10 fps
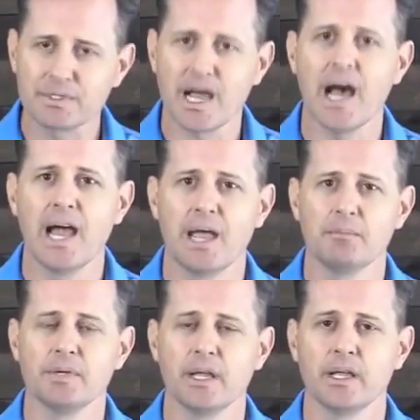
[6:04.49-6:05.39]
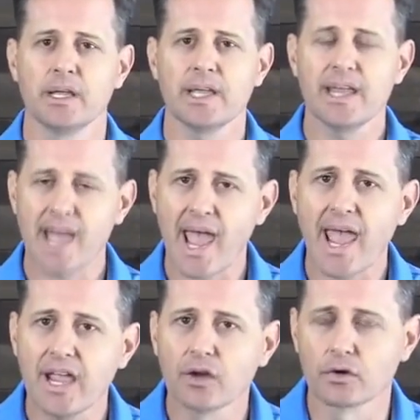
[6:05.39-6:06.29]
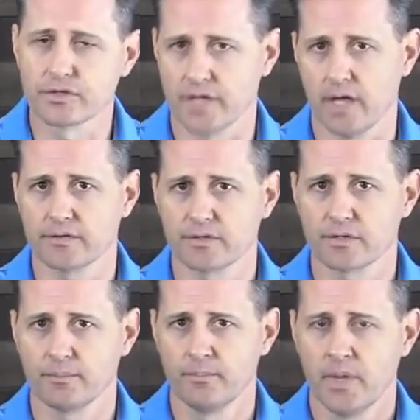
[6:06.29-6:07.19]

time, it angers us.